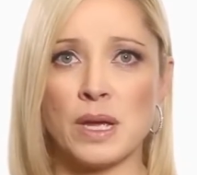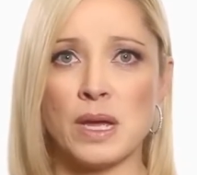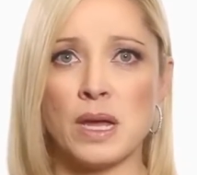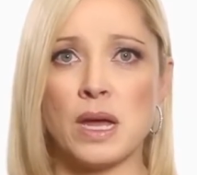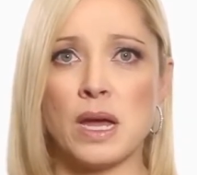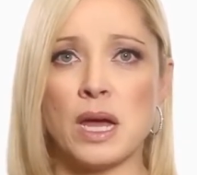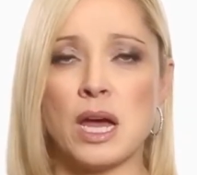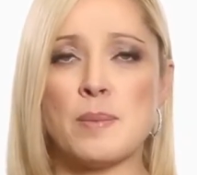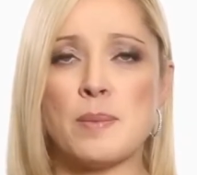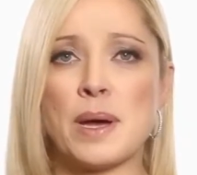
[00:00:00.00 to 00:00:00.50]

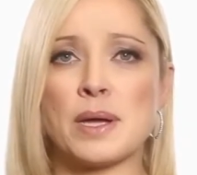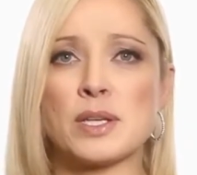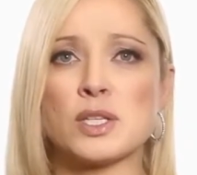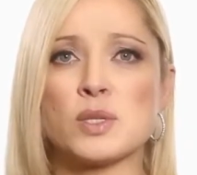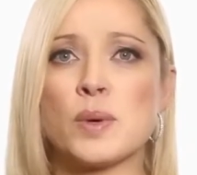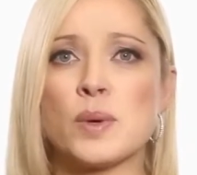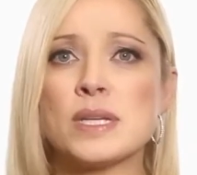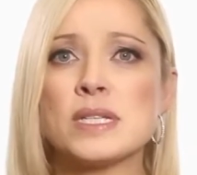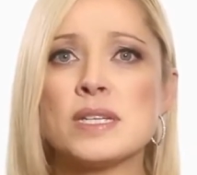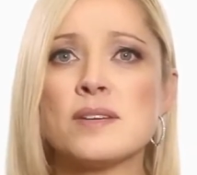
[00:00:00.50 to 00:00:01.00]
About
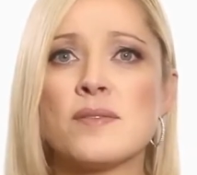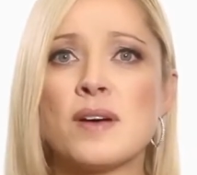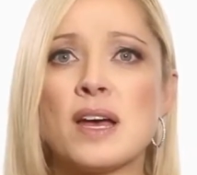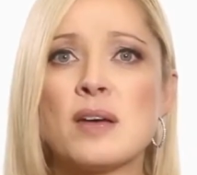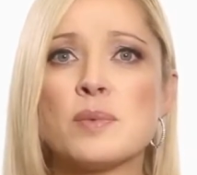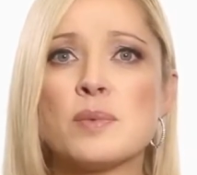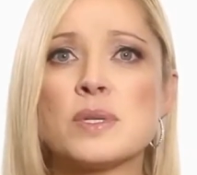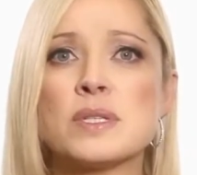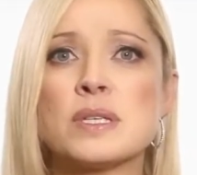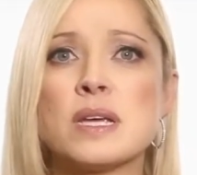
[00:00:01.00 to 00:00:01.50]

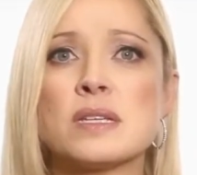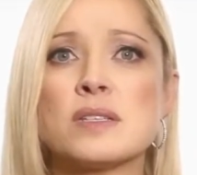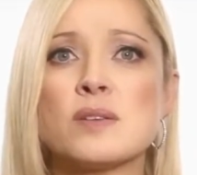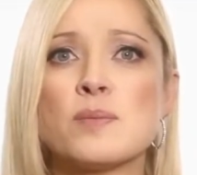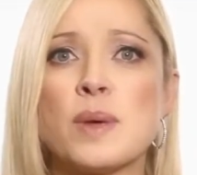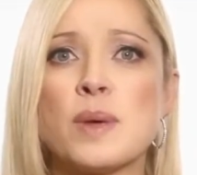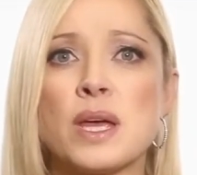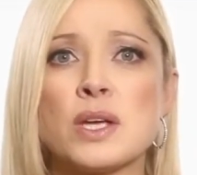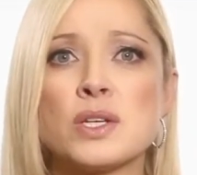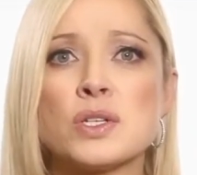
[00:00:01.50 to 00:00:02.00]
25% of
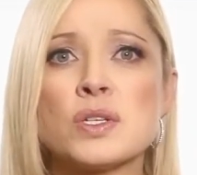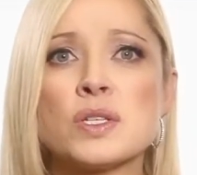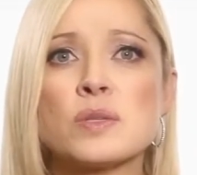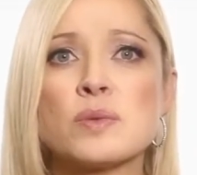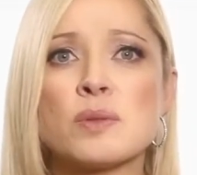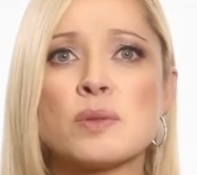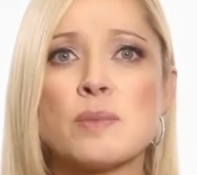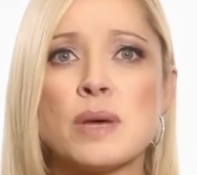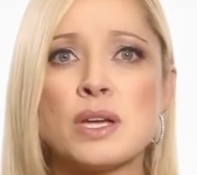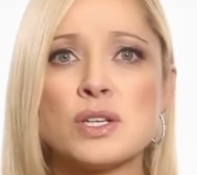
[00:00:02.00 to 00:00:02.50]
patients
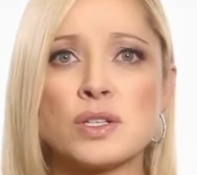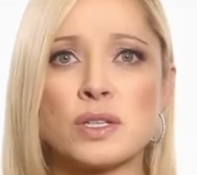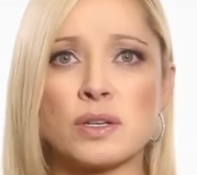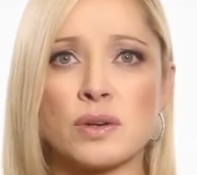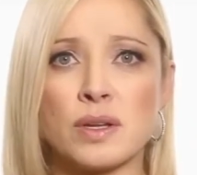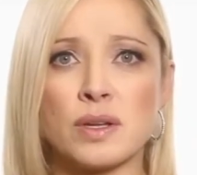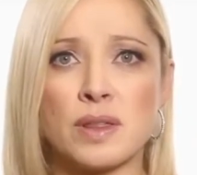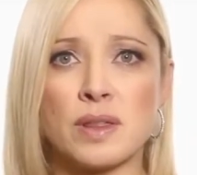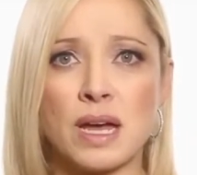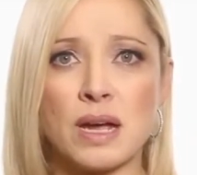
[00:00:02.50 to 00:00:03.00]
with
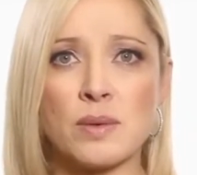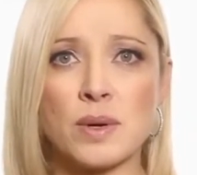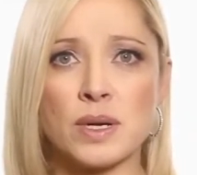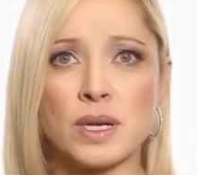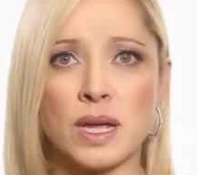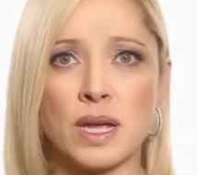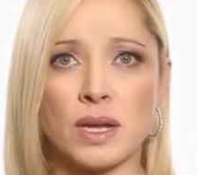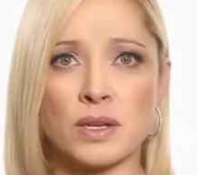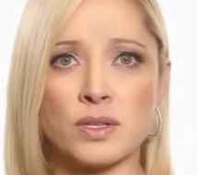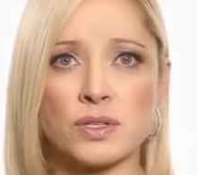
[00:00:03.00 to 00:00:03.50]
medullary thyroid
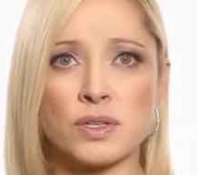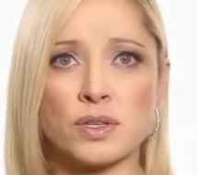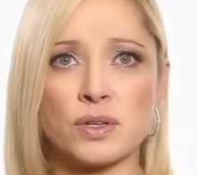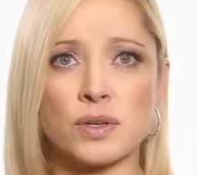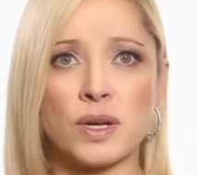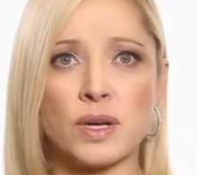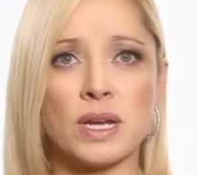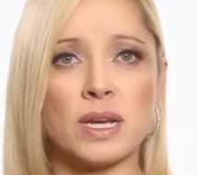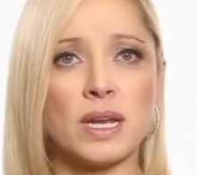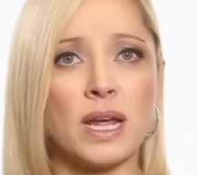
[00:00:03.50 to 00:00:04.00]
cancer
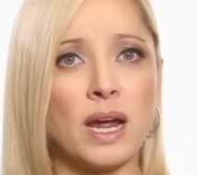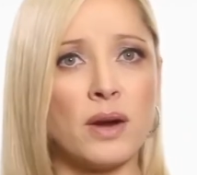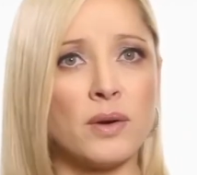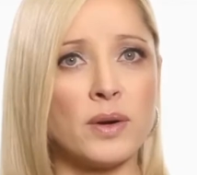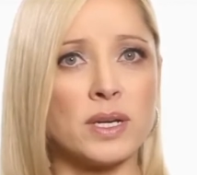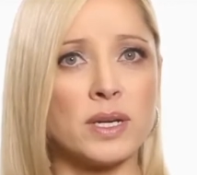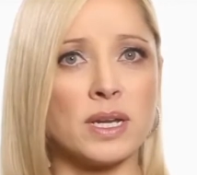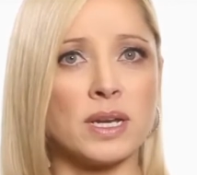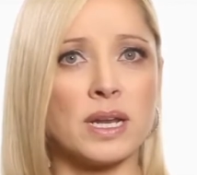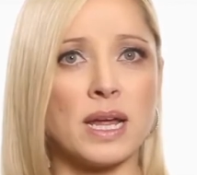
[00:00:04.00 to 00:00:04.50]

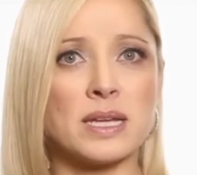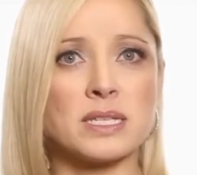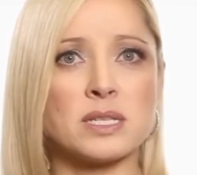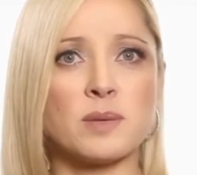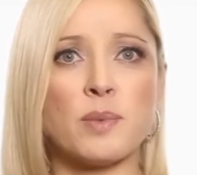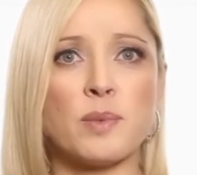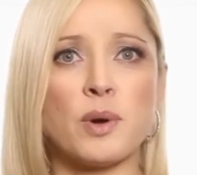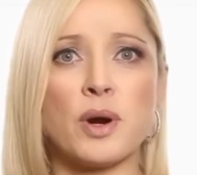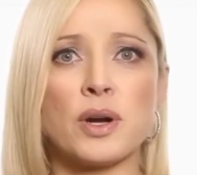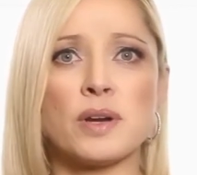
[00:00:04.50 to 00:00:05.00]
inherit it as a
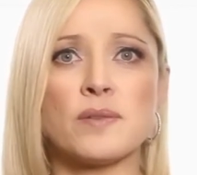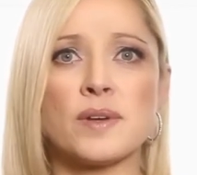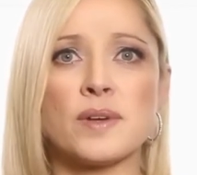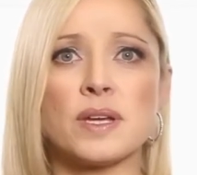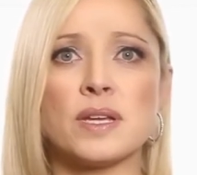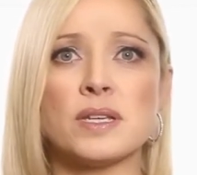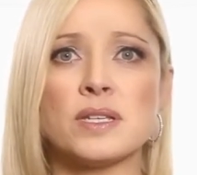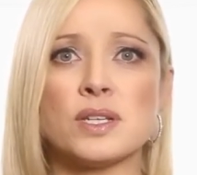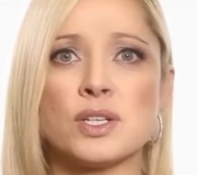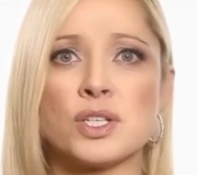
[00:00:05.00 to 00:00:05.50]
part of a
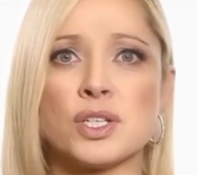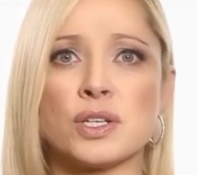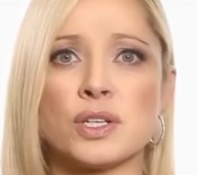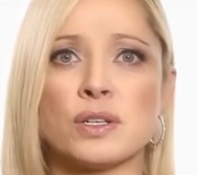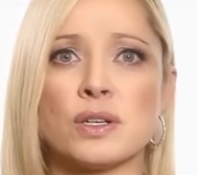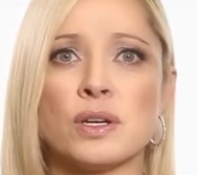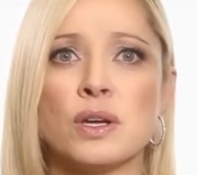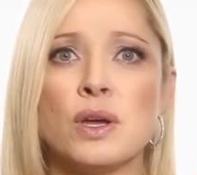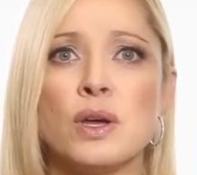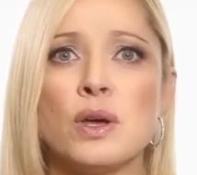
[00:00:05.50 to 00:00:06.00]
condition
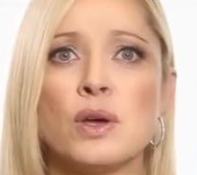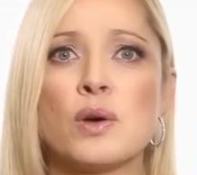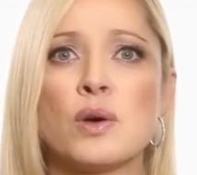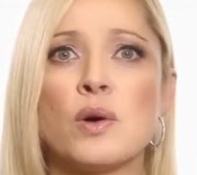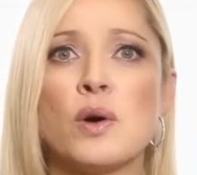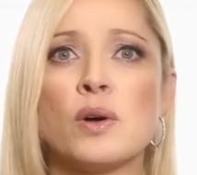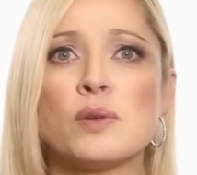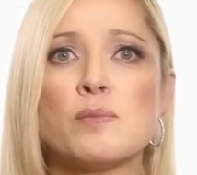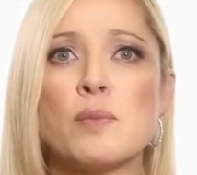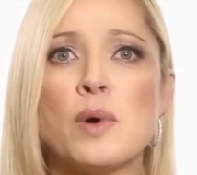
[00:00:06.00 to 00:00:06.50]

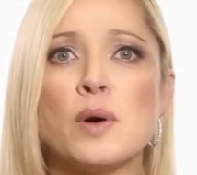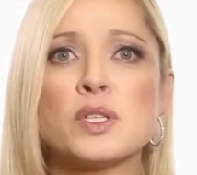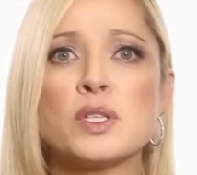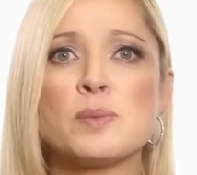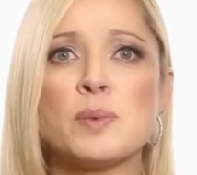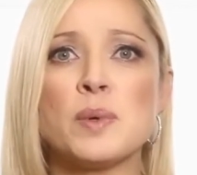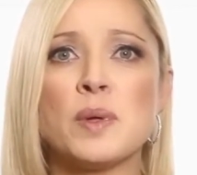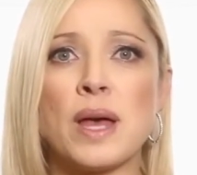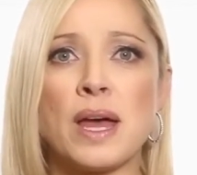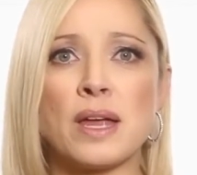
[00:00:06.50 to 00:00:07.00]
called
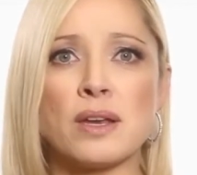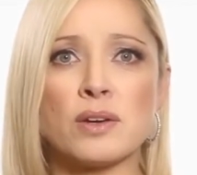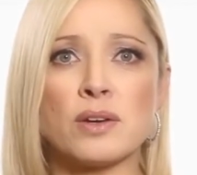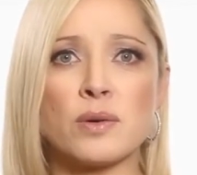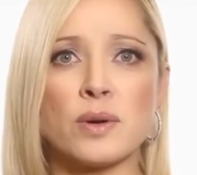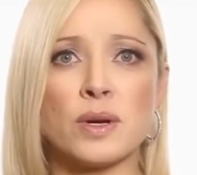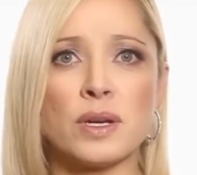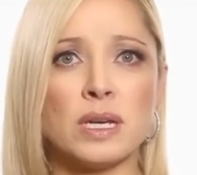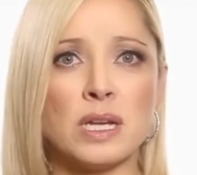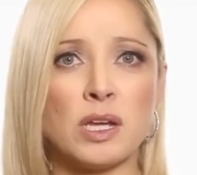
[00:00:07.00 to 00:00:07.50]
multiple
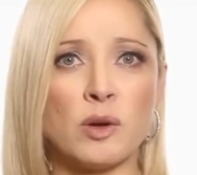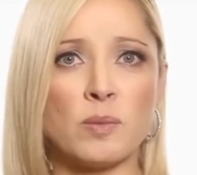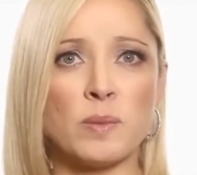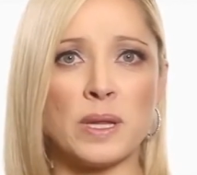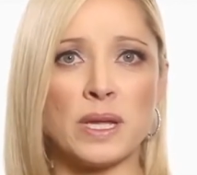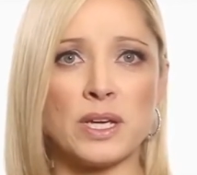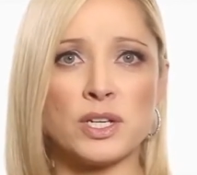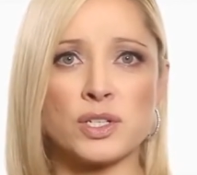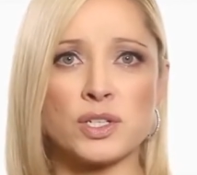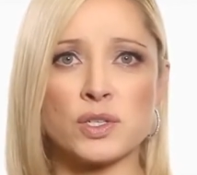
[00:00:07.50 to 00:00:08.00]
endocrine
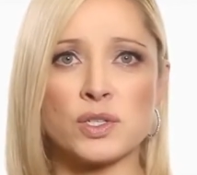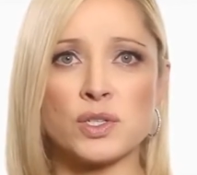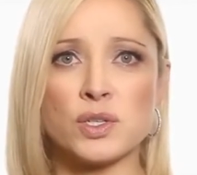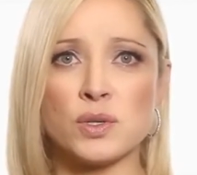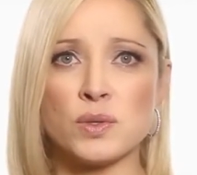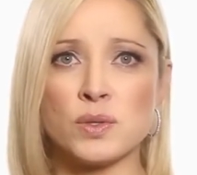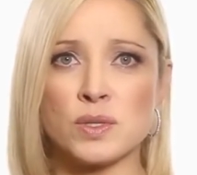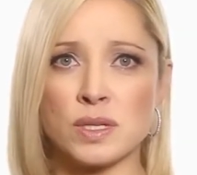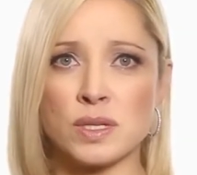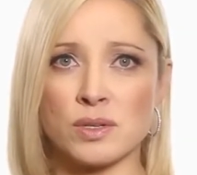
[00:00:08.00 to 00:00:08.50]
neoplasia
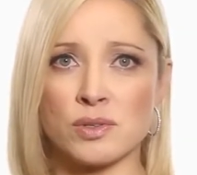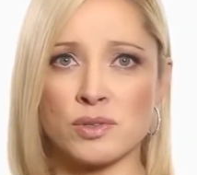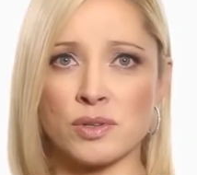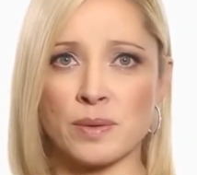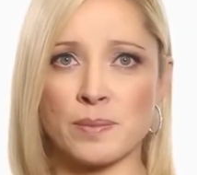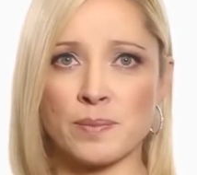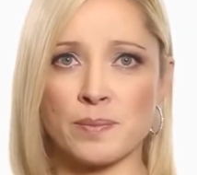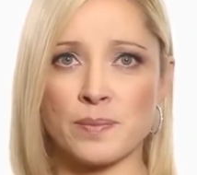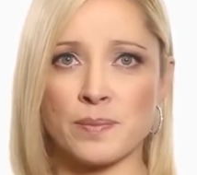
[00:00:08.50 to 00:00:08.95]
2 syndrome,